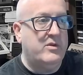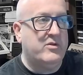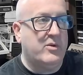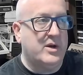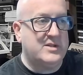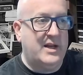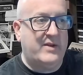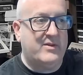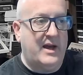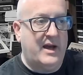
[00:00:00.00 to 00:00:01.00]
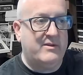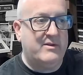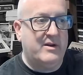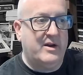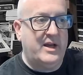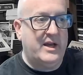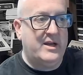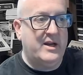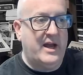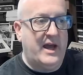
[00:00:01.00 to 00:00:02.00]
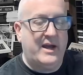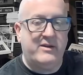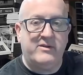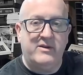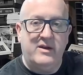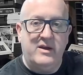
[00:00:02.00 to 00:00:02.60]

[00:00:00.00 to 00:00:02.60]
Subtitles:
So I select that and I hit connect.